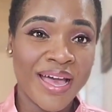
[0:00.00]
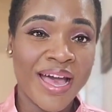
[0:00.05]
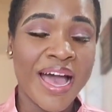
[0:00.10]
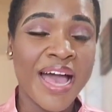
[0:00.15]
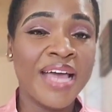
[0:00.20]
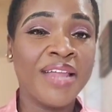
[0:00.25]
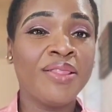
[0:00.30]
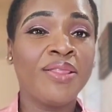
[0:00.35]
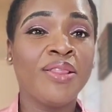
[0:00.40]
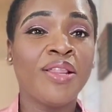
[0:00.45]

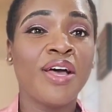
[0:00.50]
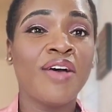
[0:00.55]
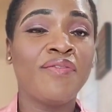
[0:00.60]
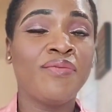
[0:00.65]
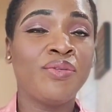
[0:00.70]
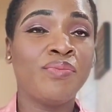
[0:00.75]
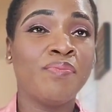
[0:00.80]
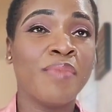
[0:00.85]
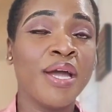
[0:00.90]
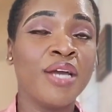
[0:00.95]
I
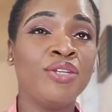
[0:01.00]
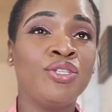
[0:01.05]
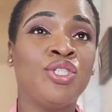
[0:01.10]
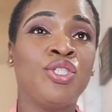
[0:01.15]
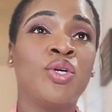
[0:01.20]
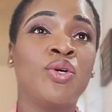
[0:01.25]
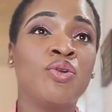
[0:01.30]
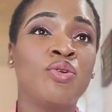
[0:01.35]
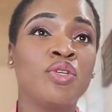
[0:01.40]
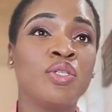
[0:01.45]
love, my
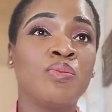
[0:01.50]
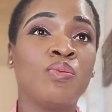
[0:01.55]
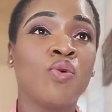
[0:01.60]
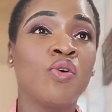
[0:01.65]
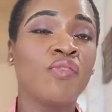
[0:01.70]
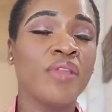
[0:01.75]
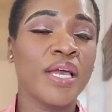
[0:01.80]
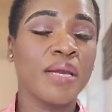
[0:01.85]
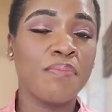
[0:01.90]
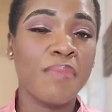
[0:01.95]
journal is
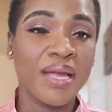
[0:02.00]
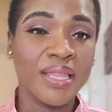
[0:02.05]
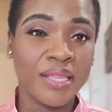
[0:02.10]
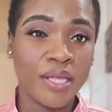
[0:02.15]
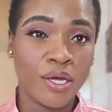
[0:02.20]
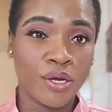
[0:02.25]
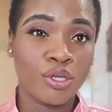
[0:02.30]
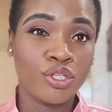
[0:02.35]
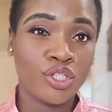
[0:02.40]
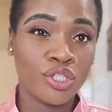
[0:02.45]
more like my
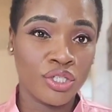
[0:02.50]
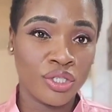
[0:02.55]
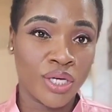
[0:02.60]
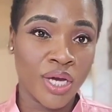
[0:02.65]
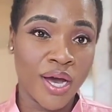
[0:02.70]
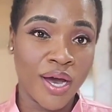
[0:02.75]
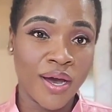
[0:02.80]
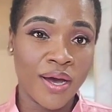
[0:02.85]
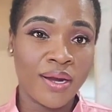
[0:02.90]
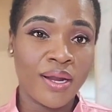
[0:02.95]
letters to
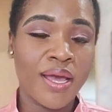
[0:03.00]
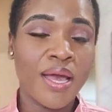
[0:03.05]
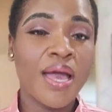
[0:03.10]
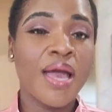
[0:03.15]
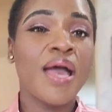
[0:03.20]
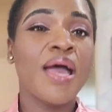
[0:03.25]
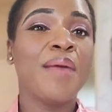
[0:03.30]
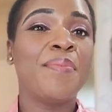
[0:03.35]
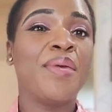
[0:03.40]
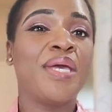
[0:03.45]
God,
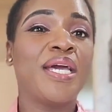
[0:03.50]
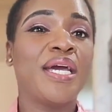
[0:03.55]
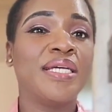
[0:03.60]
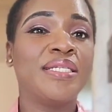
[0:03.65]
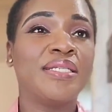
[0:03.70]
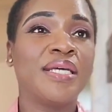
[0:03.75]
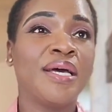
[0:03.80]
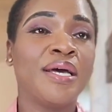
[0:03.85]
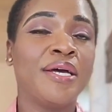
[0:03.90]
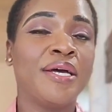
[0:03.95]

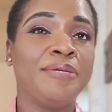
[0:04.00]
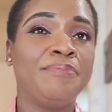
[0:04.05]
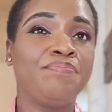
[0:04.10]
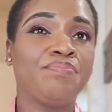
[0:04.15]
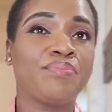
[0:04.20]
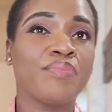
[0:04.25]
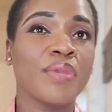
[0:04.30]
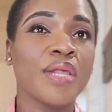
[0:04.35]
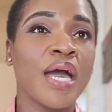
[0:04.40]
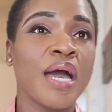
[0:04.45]
because
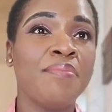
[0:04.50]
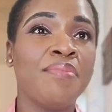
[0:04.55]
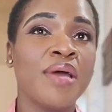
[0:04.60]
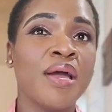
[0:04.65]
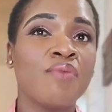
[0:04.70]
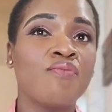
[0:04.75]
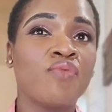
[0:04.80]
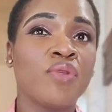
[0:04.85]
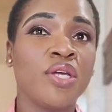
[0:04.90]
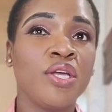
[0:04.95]
um, I'm
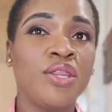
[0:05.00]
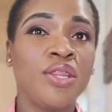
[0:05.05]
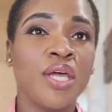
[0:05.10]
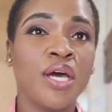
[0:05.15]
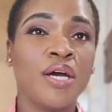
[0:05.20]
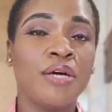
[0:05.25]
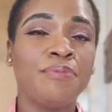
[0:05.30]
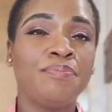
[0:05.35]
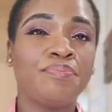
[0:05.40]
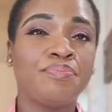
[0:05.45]
not really
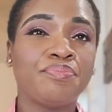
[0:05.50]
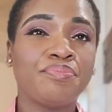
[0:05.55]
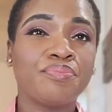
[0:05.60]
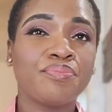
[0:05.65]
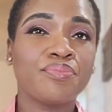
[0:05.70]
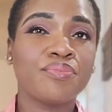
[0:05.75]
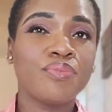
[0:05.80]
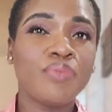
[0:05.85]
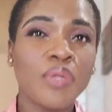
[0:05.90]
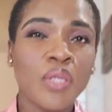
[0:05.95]
the,
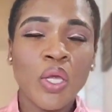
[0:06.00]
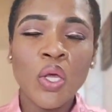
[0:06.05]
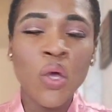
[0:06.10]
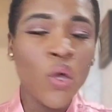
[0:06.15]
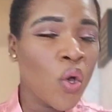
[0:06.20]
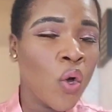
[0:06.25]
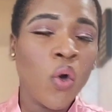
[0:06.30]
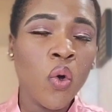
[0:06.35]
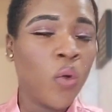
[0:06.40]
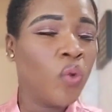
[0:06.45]

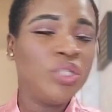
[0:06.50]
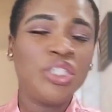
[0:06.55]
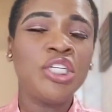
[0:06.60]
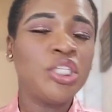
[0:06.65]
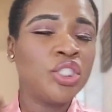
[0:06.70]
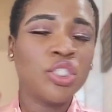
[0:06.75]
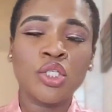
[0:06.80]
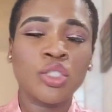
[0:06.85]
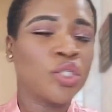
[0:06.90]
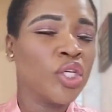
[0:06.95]
oh
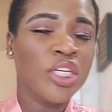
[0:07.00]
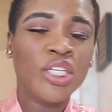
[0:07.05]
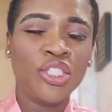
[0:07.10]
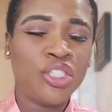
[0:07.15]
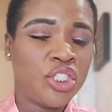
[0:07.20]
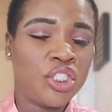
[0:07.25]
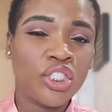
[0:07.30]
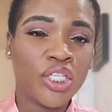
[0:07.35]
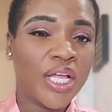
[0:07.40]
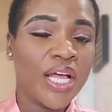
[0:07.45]
Jesus,
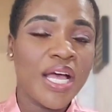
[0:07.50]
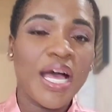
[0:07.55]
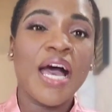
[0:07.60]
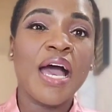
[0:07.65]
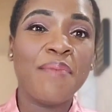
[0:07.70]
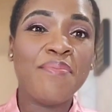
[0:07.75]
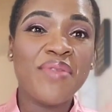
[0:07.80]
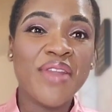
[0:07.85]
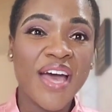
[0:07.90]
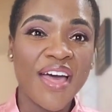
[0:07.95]
Jesus,
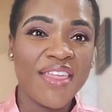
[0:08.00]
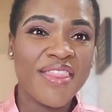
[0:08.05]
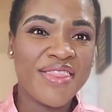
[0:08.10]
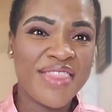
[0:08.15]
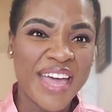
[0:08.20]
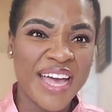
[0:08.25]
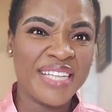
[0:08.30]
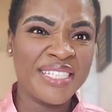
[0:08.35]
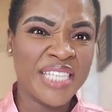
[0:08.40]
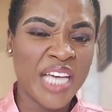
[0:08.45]
I'm not
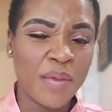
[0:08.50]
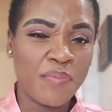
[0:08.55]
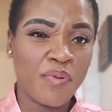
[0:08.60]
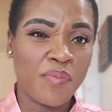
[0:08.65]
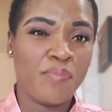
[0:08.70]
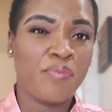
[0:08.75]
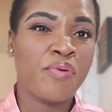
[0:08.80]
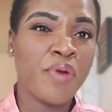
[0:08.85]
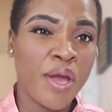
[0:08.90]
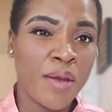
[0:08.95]
that type
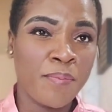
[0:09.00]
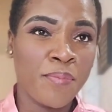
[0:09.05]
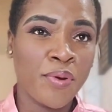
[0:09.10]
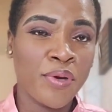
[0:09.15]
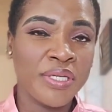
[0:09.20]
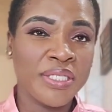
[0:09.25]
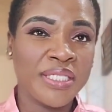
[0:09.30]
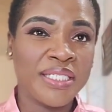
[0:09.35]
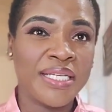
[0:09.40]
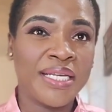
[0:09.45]
of prayer
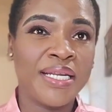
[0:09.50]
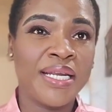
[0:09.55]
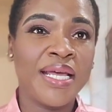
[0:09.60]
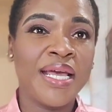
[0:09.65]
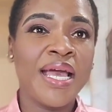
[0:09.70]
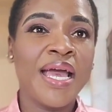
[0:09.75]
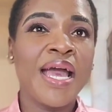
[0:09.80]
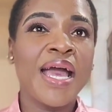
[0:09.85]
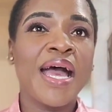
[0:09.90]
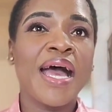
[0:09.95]
person.
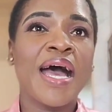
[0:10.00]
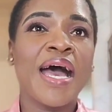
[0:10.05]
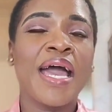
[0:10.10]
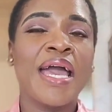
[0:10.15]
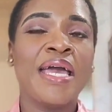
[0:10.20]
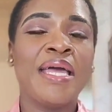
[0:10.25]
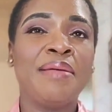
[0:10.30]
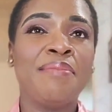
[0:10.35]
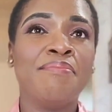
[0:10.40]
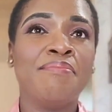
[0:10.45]

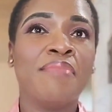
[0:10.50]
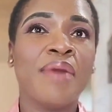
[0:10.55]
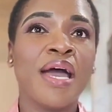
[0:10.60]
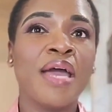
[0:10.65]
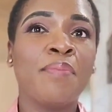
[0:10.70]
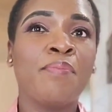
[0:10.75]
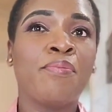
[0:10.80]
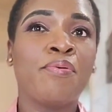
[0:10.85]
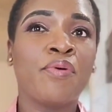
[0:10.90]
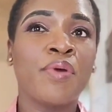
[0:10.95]
I
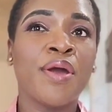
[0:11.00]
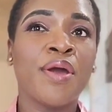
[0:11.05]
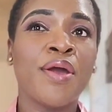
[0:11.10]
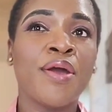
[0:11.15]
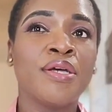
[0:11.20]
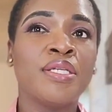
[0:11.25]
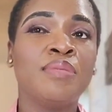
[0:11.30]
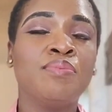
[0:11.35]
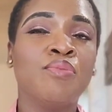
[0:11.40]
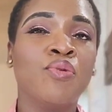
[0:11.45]
my prayer
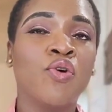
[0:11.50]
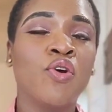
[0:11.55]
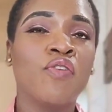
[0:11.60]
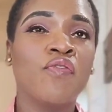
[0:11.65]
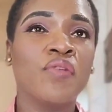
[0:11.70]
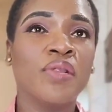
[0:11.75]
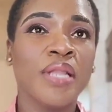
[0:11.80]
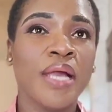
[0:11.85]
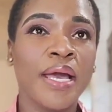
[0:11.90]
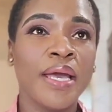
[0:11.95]
is more of
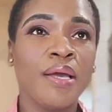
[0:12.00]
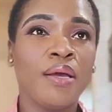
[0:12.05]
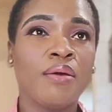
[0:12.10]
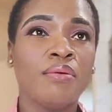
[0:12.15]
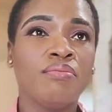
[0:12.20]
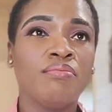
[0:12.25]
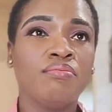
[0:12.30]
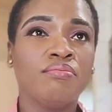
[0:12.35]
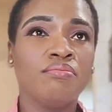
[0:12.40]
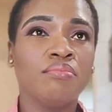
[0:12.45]
like
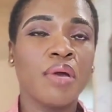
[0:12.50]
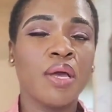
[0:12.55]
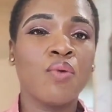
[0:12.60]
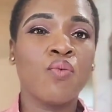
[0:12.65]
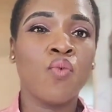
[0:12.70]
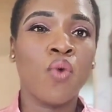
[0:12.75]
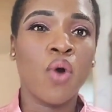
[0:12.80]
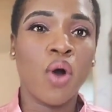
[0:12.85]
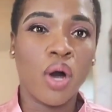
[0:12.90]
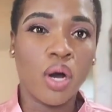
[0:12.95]
my
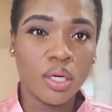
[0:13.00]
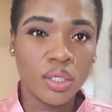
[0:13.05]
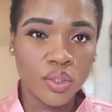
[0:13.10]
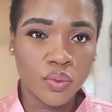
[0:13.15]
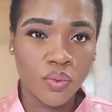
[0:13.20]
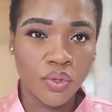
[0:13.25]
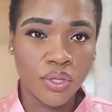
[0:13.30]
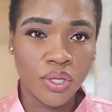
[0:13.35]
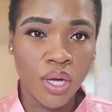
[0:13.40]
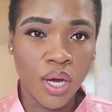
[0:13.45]
walks
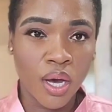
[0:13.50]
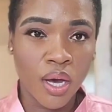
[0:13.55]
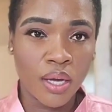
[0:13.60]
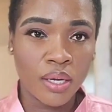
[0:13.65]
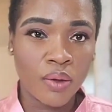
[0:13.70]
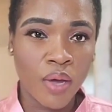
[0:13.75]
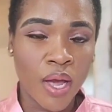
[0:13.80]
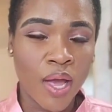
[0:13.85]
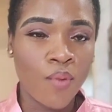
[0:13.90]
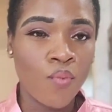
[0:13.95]
with God.
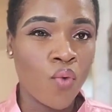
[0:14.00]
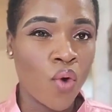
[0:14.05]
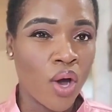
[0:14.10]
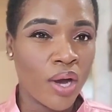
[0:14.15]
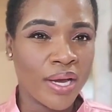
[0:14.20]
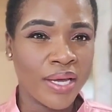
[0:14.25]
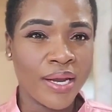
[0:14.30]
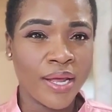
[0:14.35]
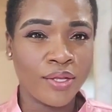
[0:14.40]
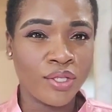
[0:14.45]
I
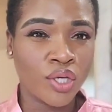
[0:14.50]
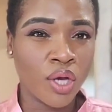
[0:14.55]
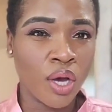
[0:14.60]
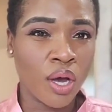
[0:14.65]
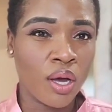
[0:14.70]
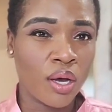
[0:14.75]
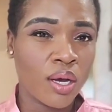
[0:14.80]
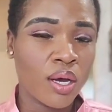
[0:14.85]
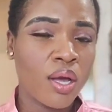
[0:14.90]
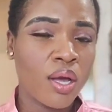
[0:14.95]
walk and I talk.